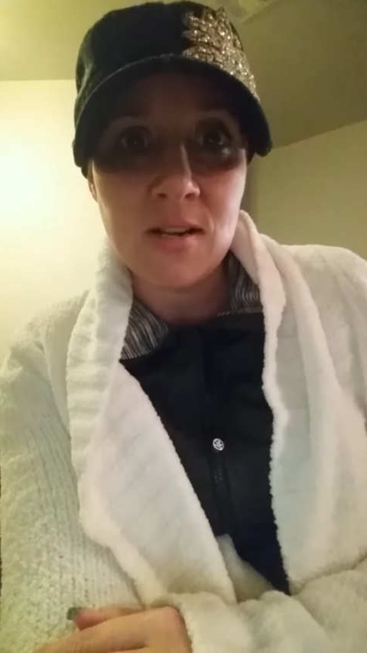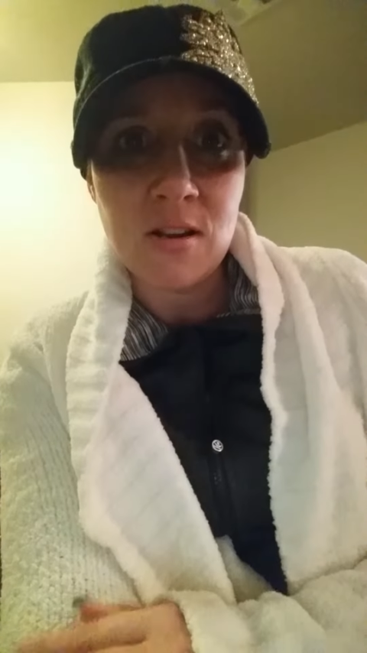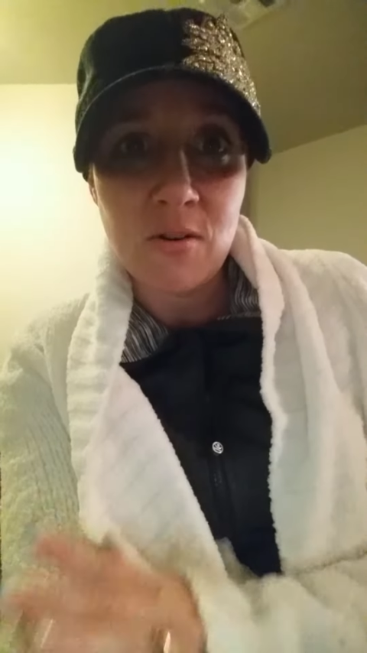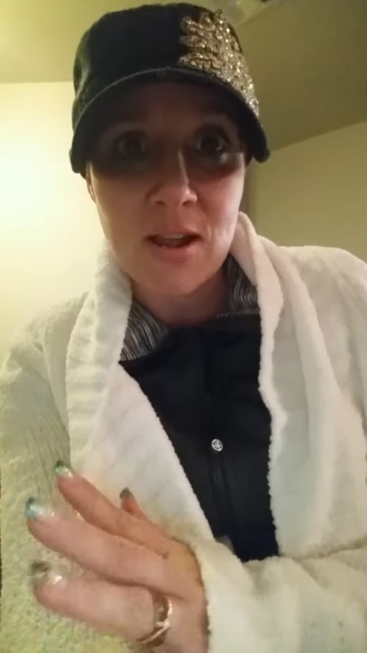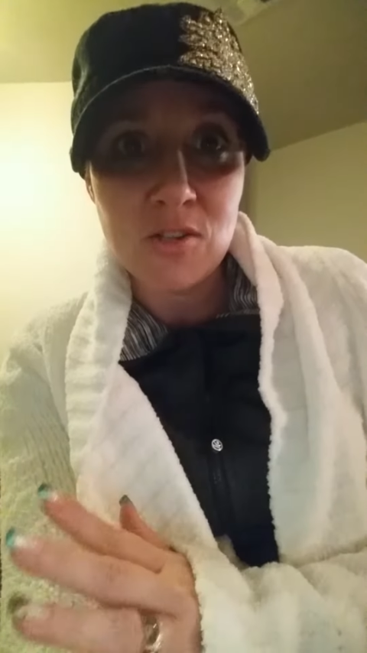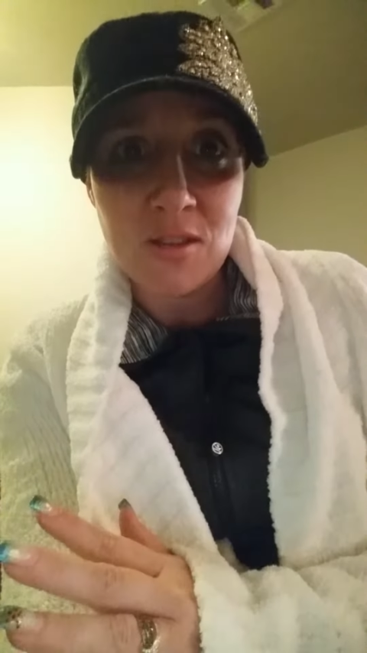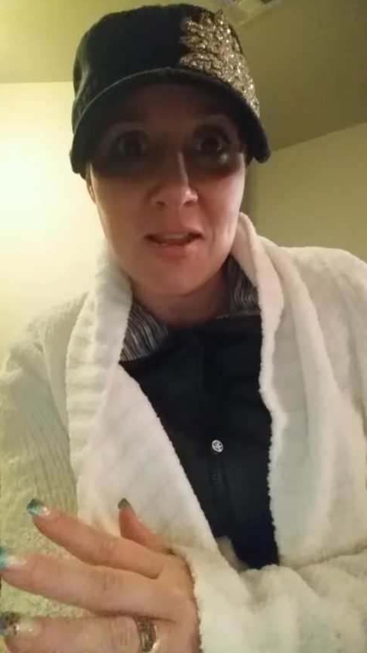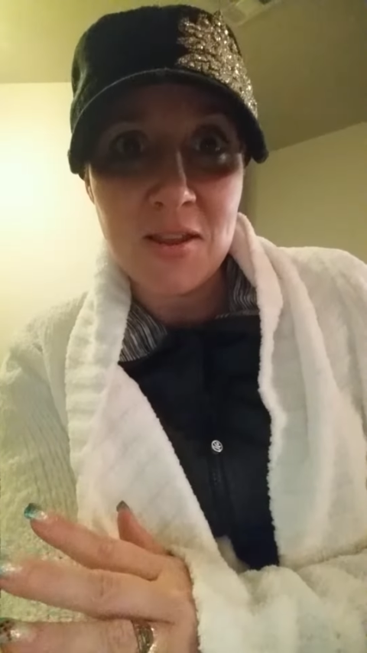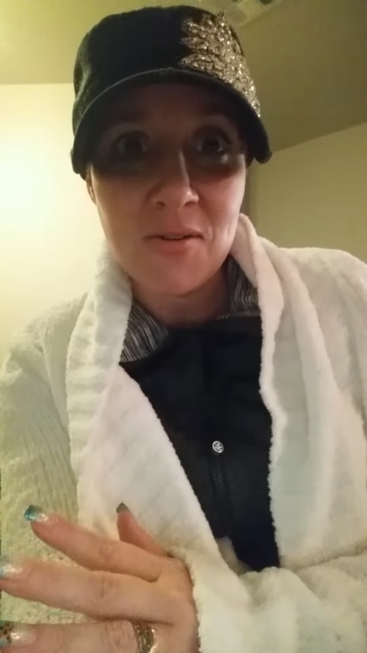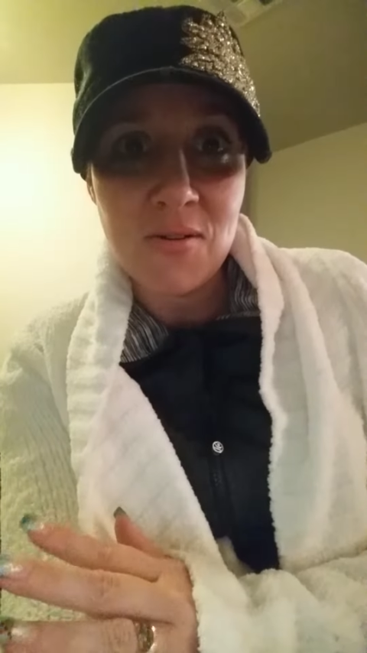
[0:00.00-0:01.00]

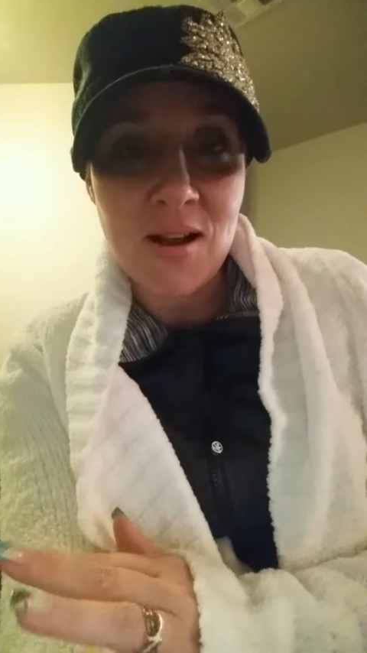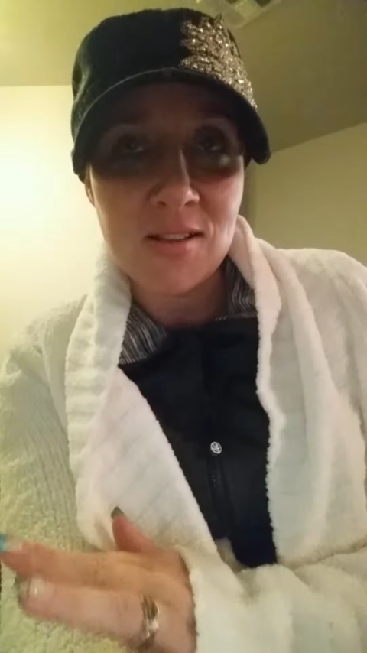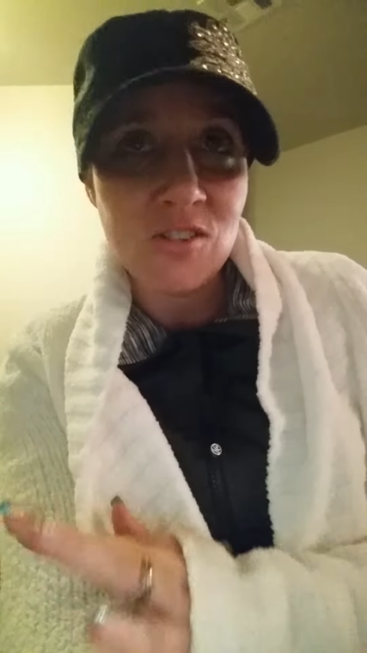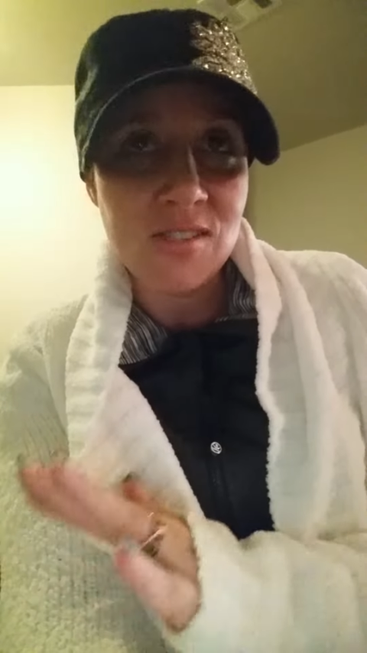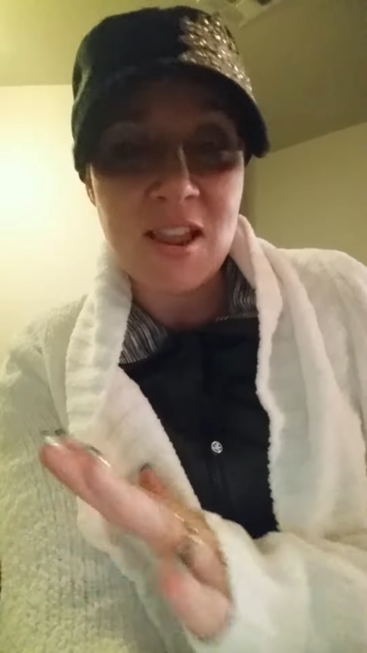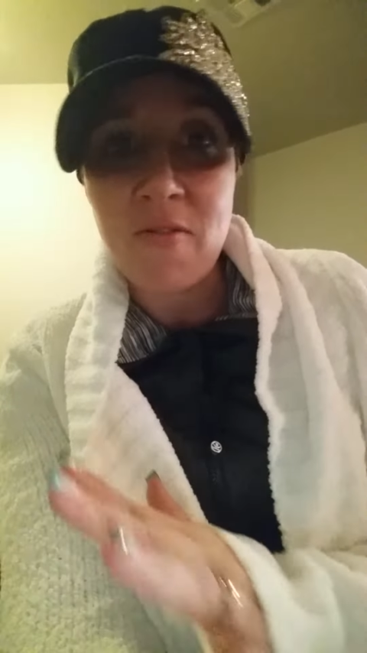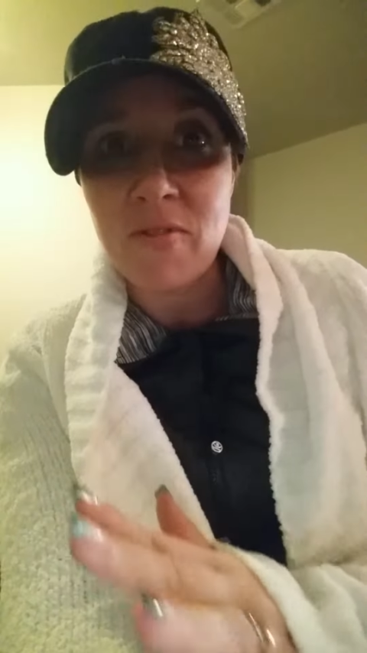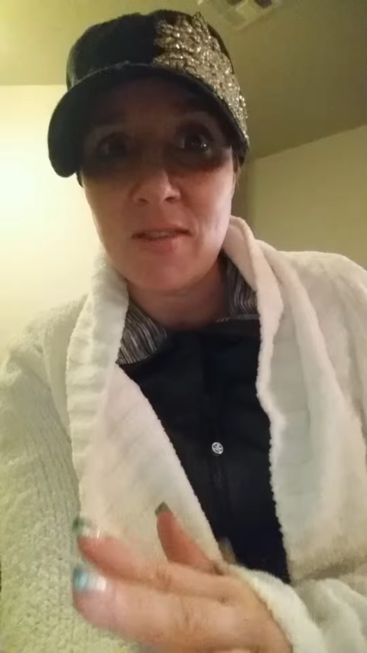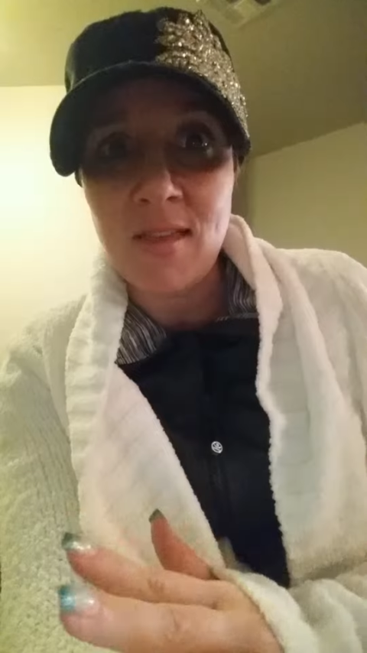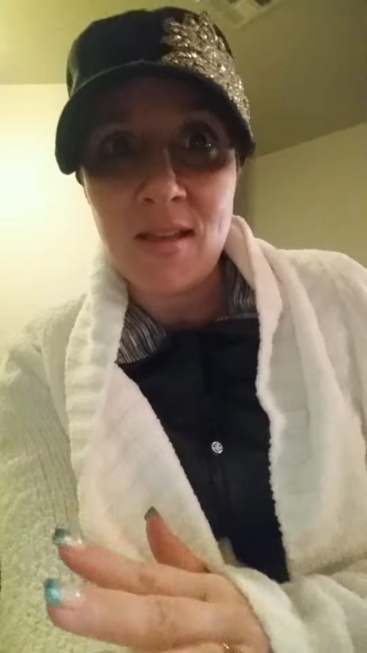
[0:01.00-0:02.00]
congratulate you on just
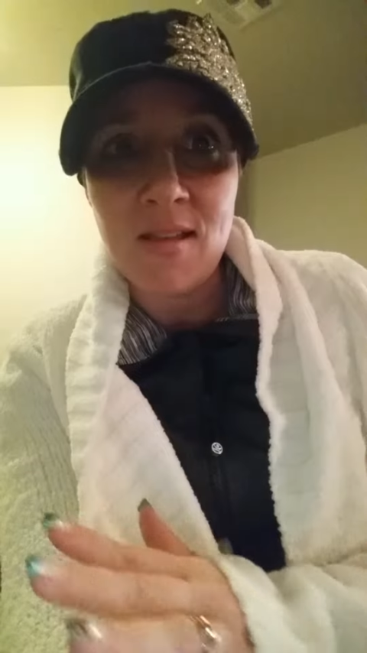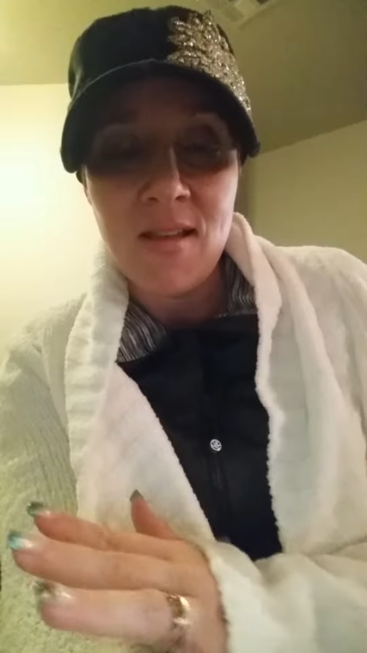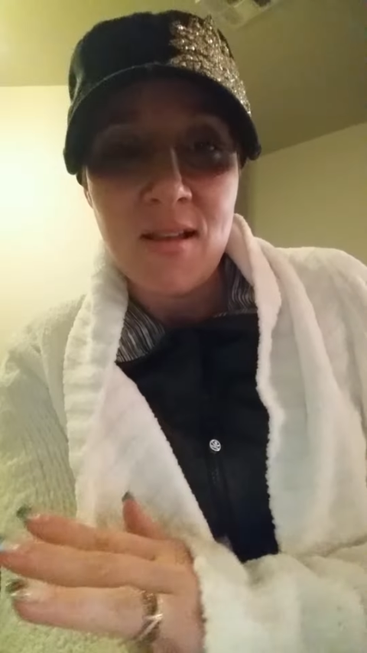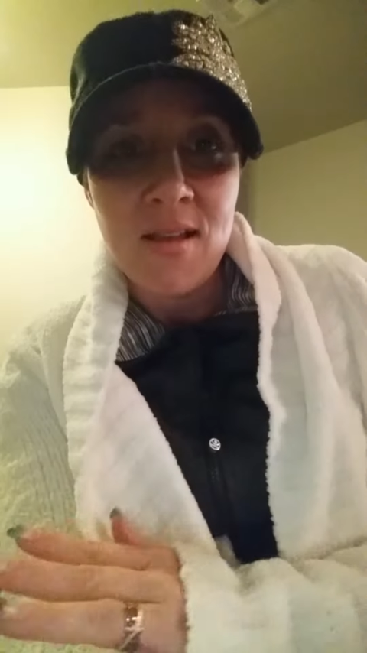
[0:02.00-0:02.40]
everything.